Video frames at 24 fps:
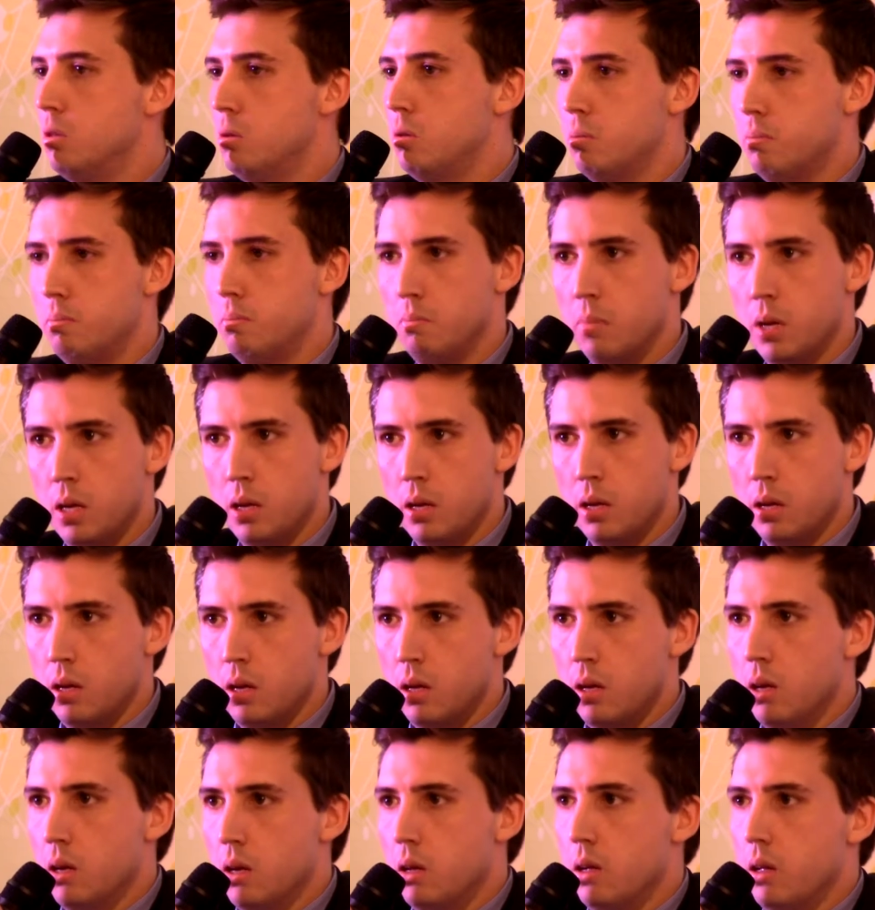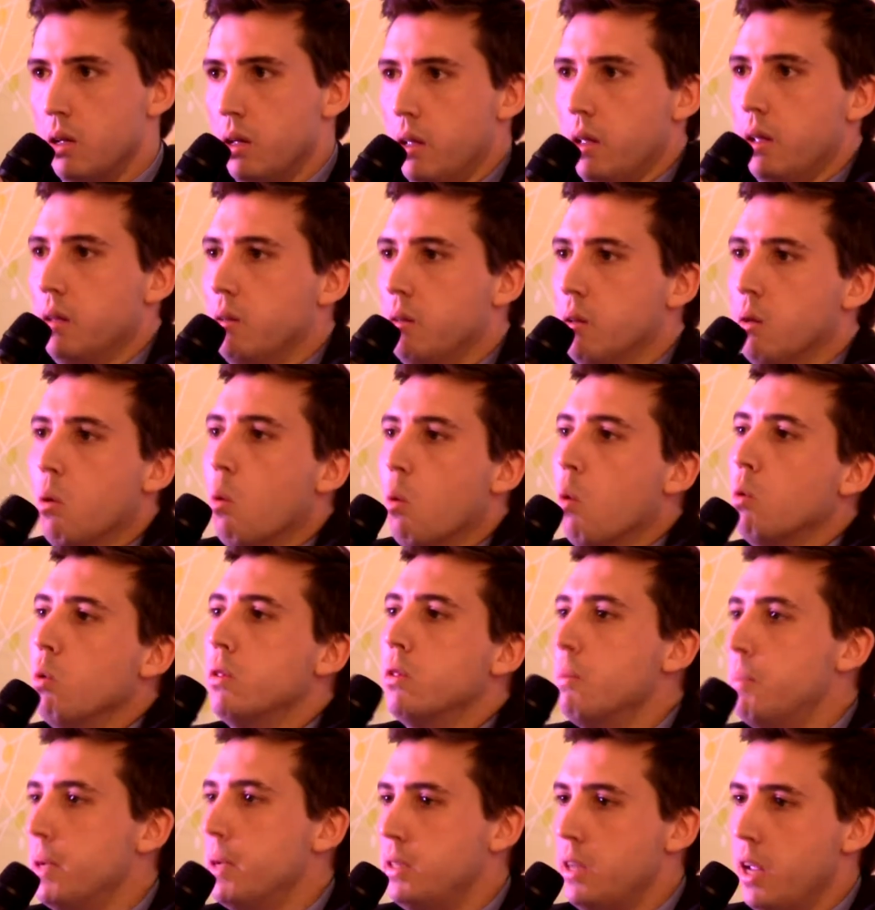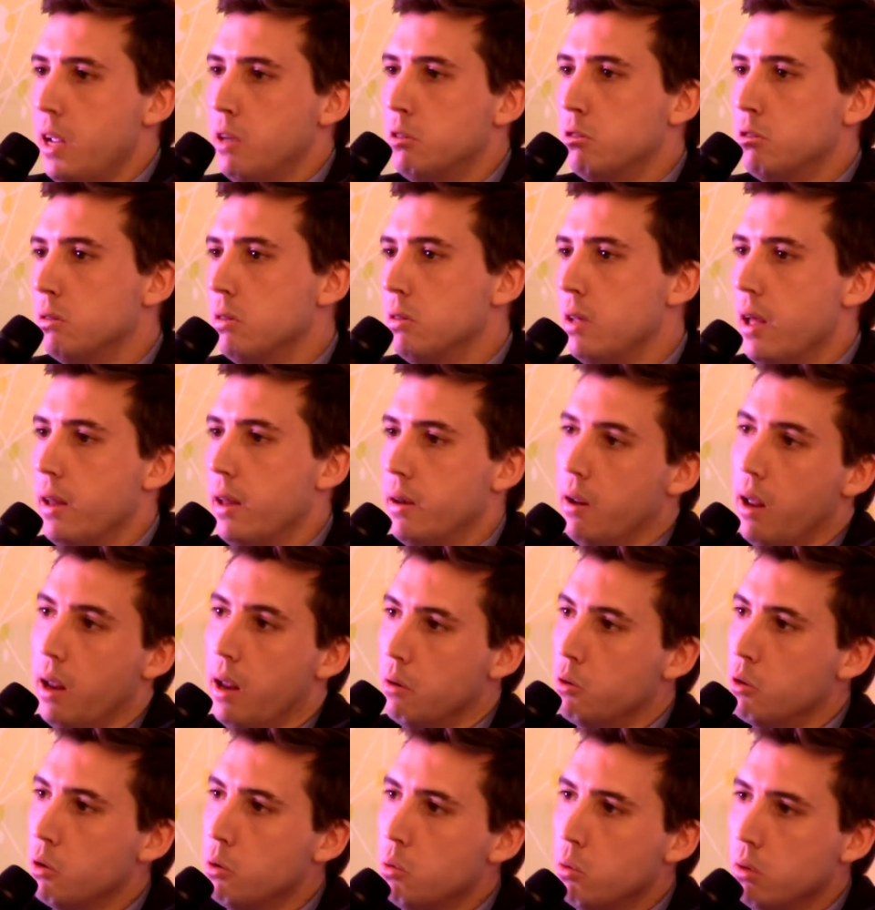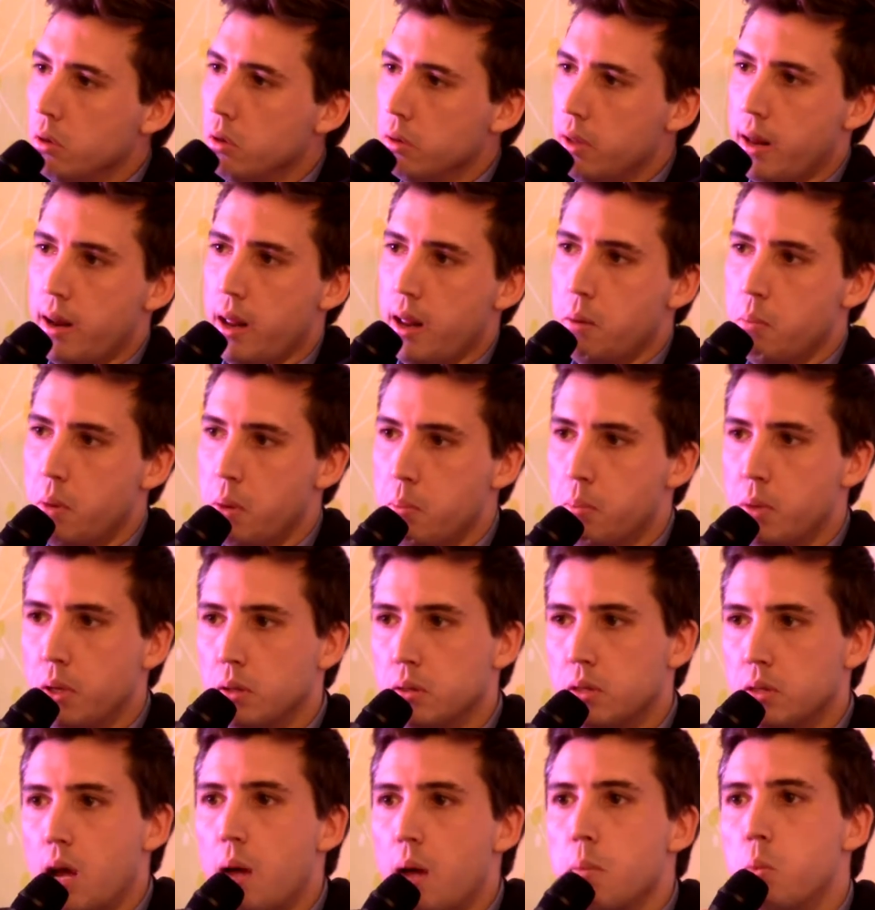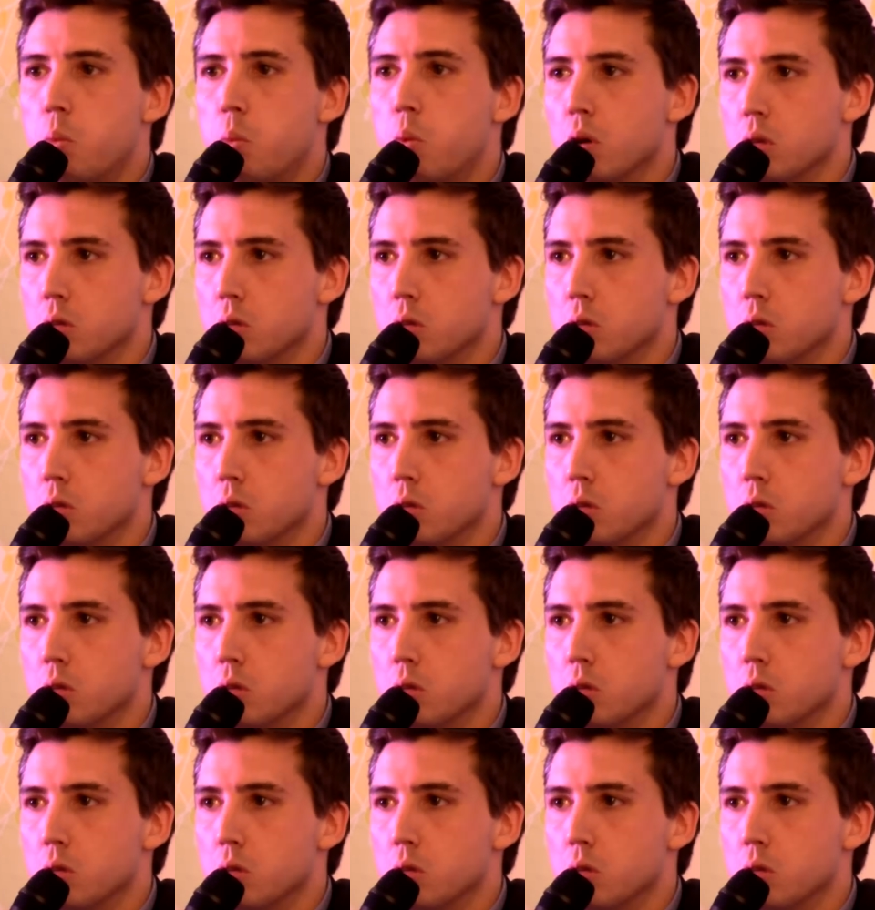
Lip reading: So, and I mean, just using perhaps South Africa